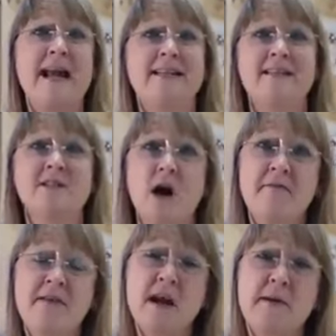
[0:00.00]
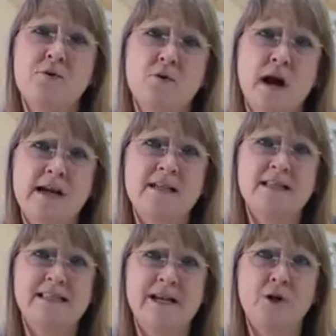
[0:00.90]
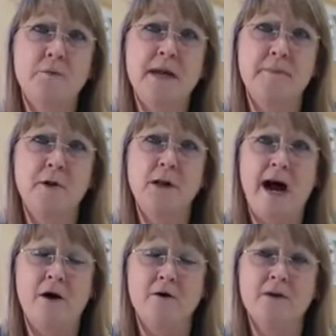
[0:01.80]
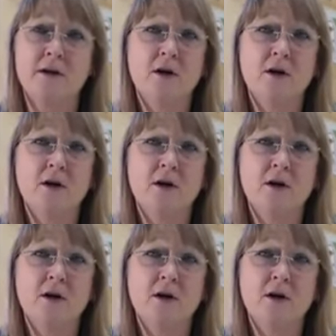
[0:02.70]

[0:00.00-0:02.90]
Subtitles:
It's not that I'm trying to single people out